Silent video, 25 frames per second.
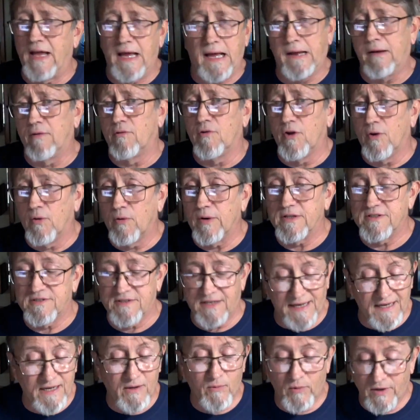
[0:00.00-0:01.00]
I don't know.
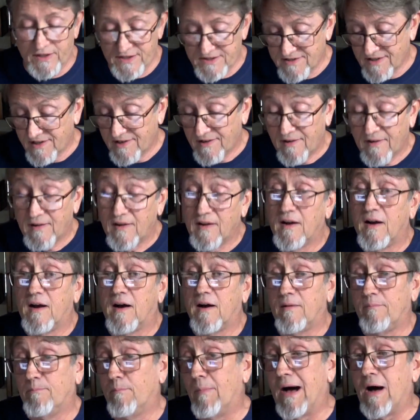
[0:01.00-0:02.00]
Anyways,
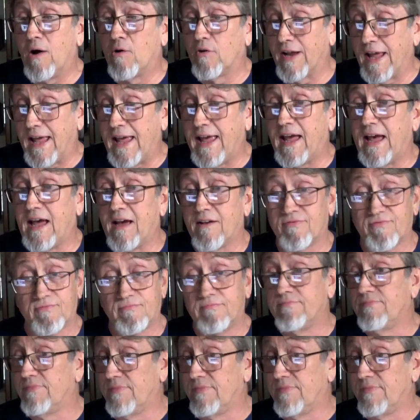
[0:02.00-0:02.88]
mile and a half.